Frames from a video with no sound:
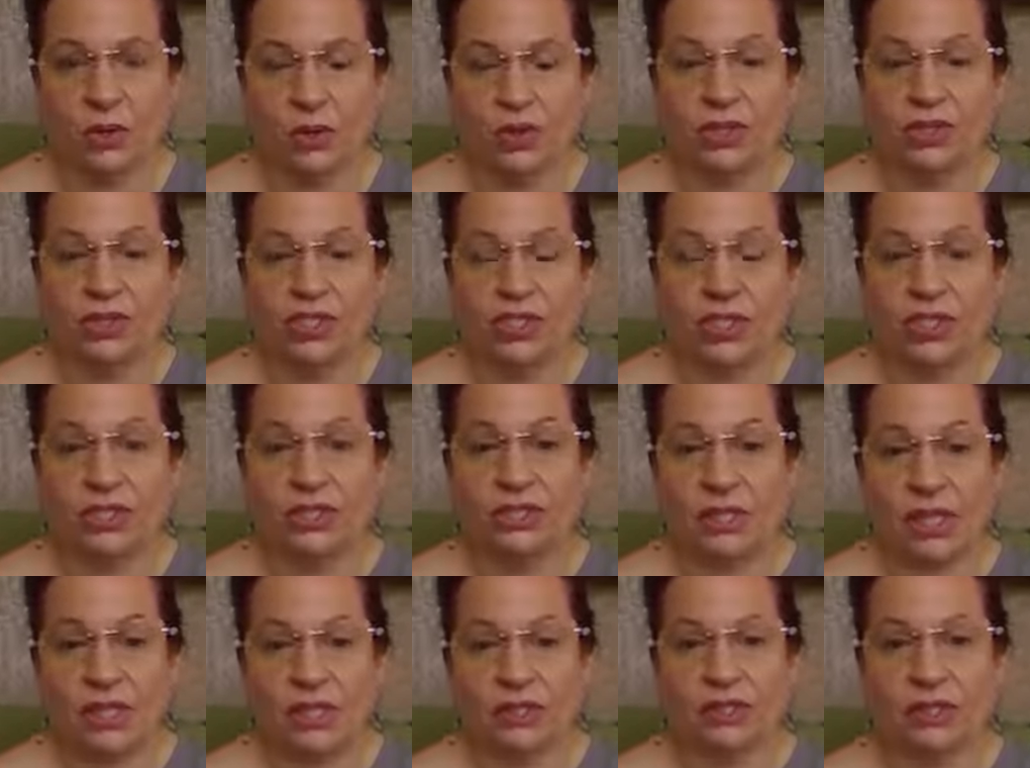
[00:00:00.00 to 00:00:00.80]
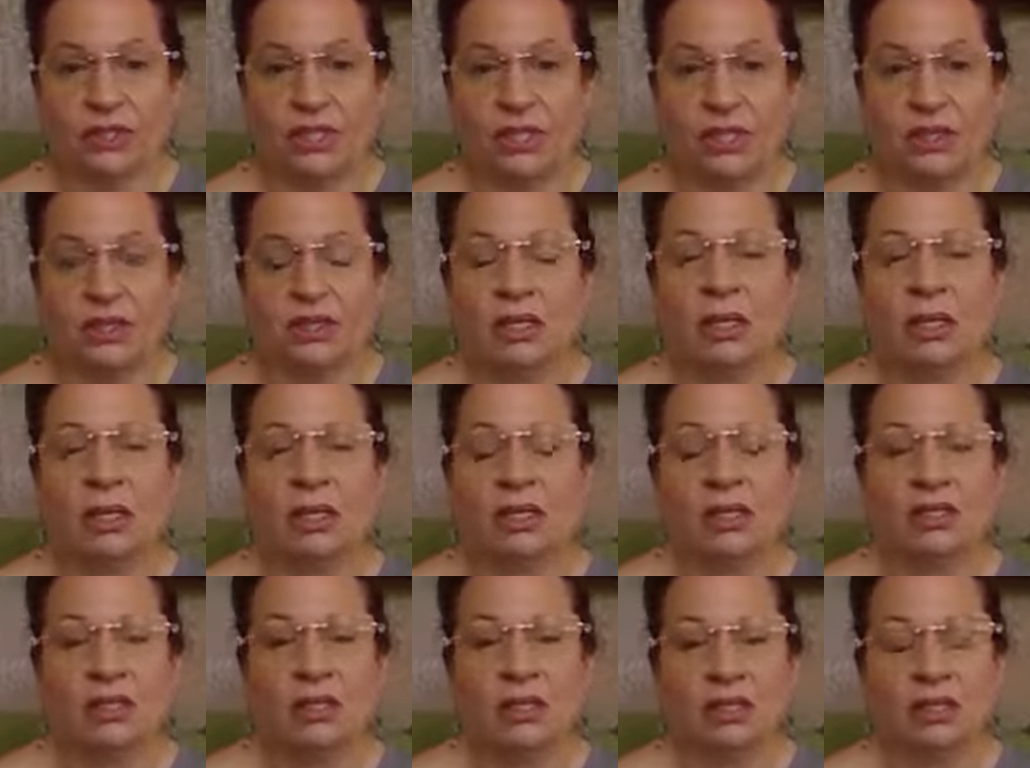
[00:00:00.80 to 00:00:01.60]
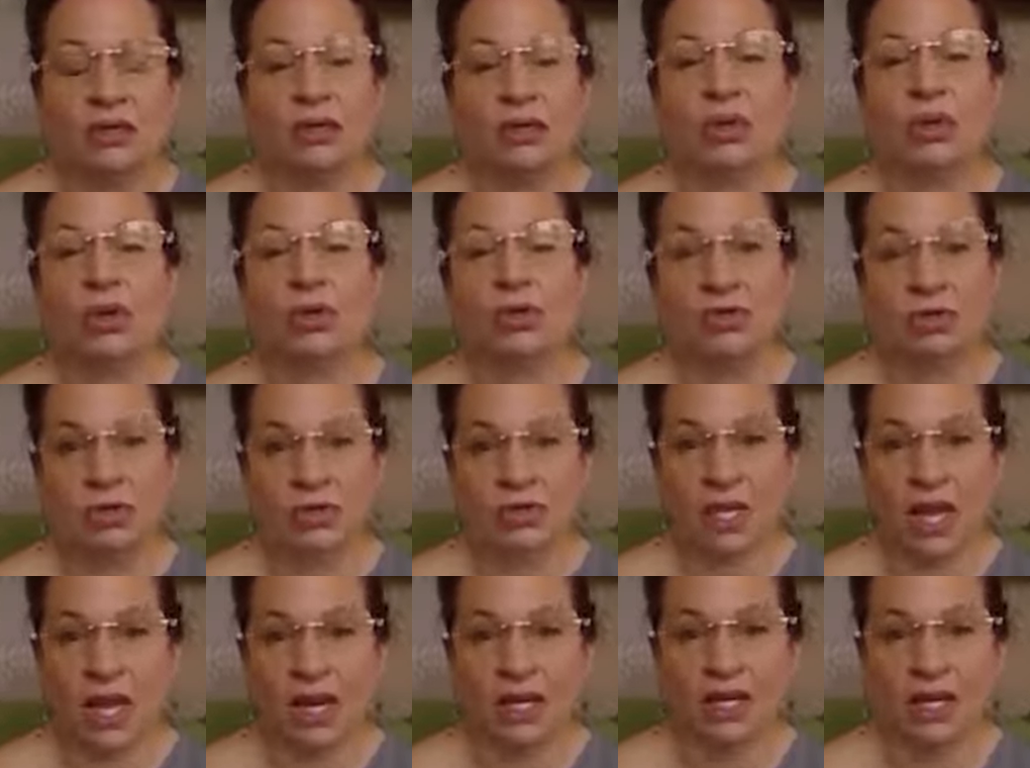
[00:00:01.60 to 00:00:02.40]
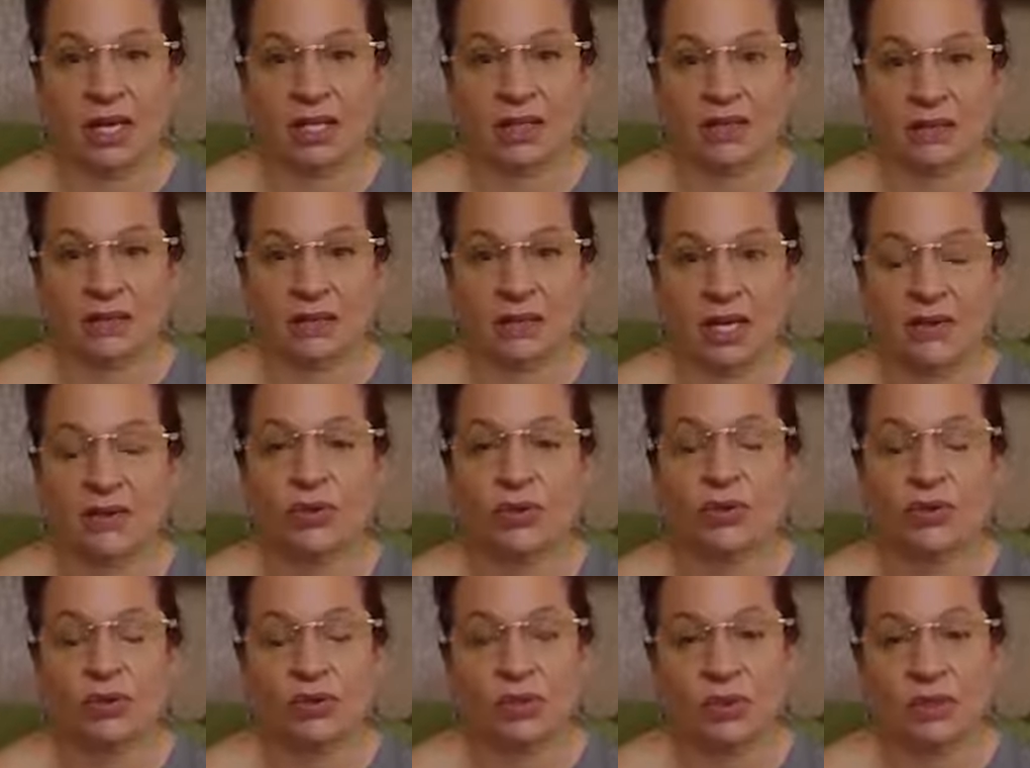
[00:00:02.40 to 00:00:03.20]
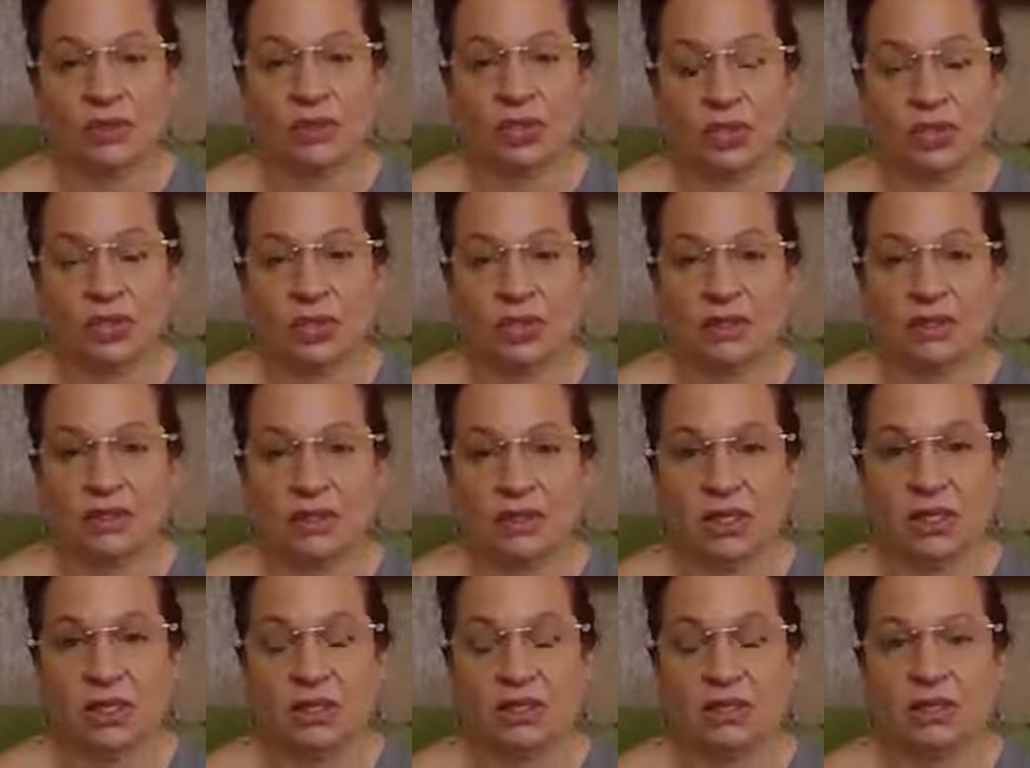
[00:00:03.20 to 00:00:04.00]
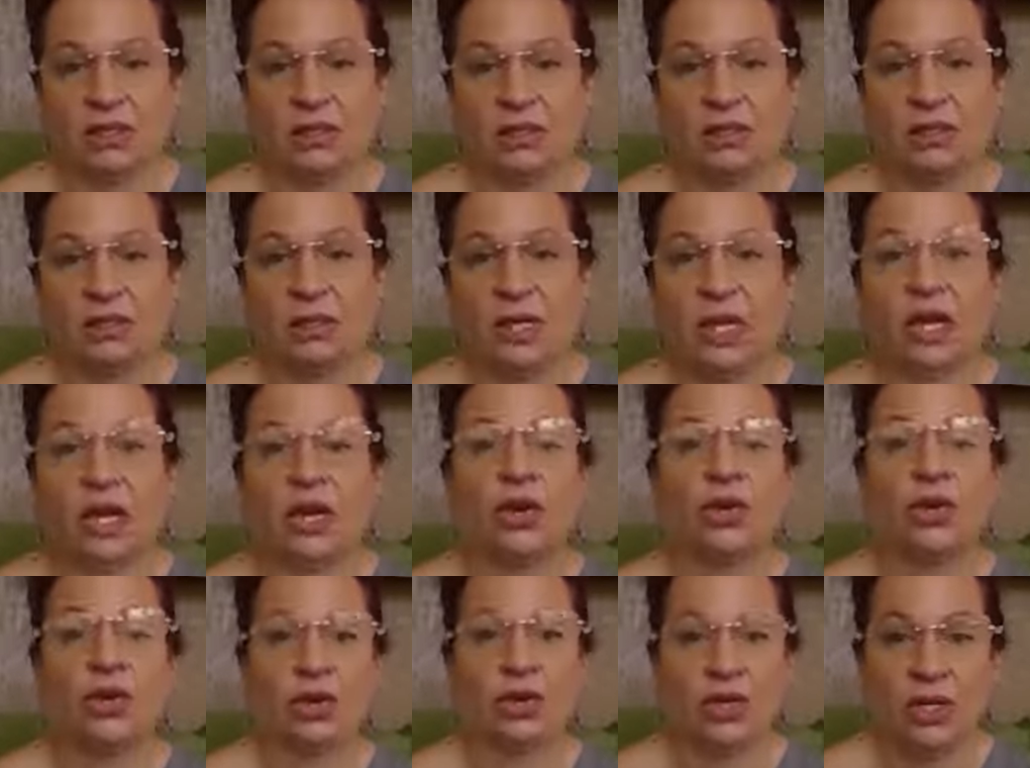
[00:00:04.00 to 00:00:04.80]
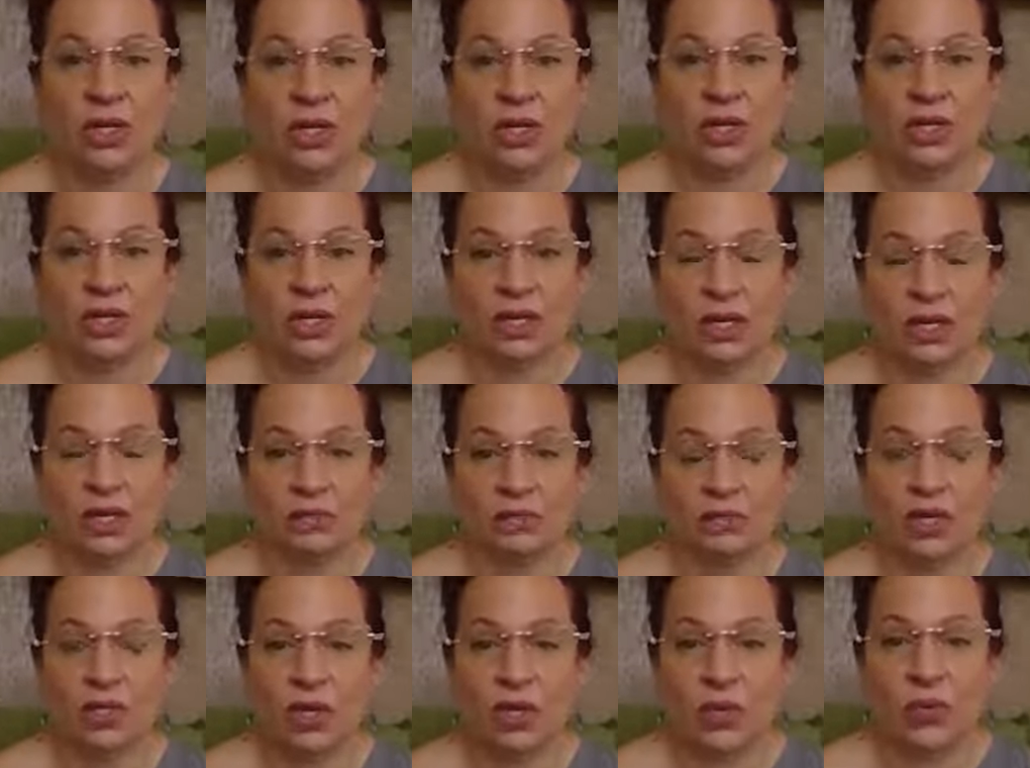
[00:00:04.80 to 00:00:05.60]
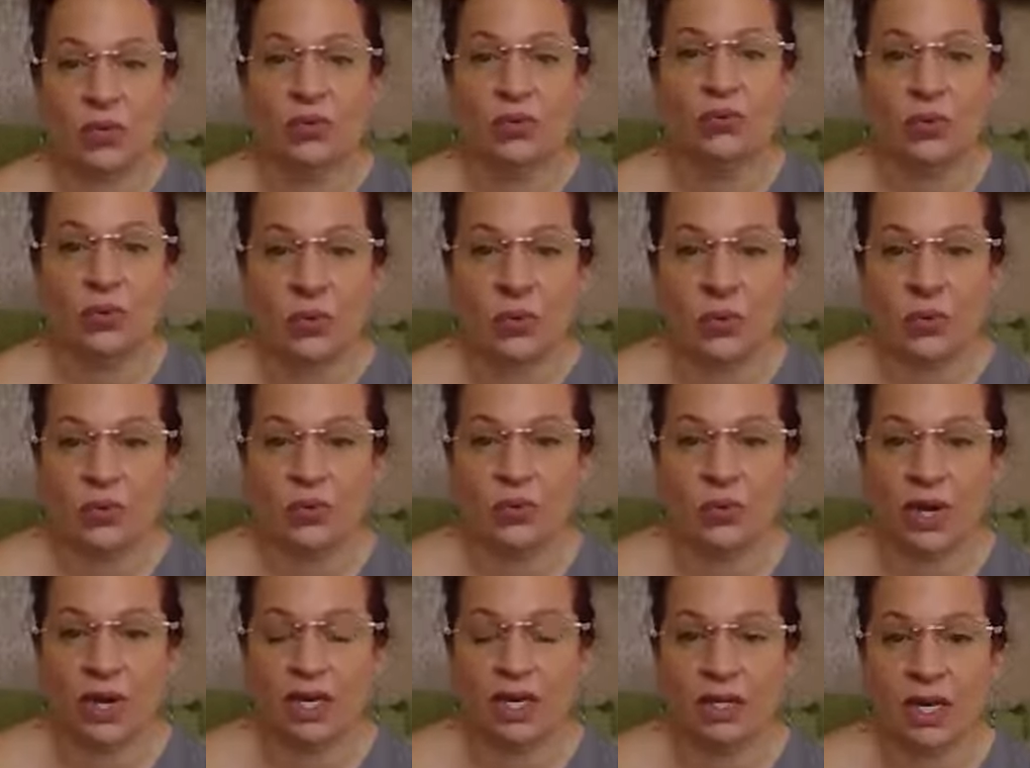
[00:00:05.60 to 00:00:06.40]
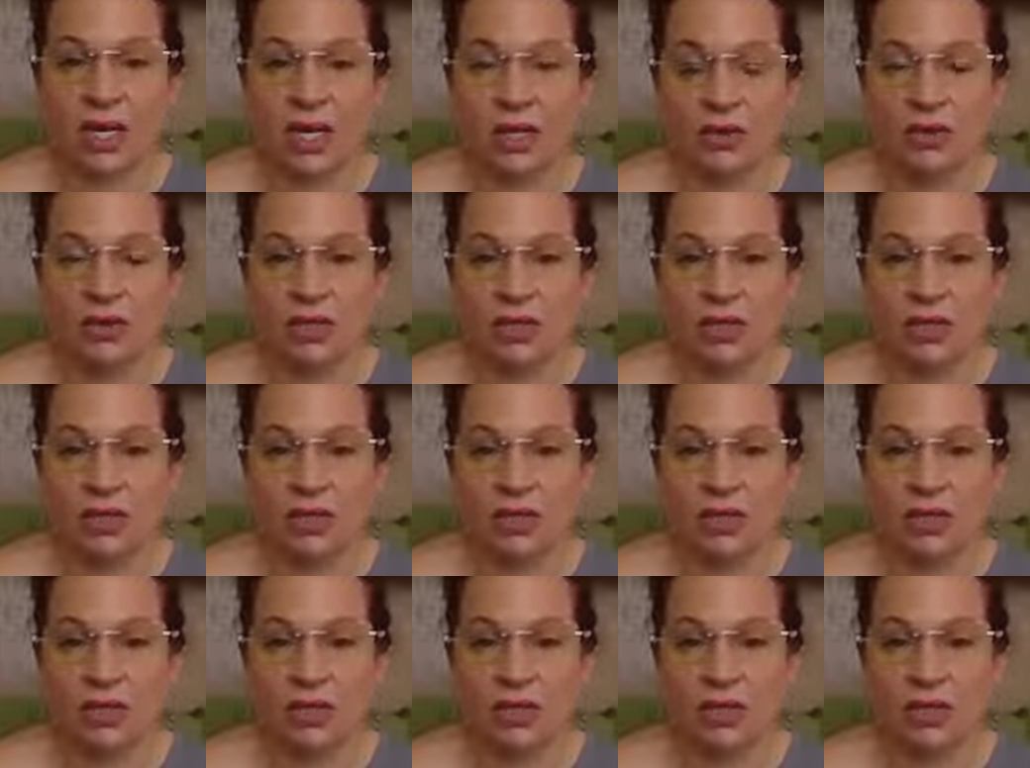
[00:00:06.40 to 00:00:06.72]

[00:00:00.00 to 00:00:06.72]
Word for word: what she does need to go to that next level, what she does need to get her um, to go forward right now.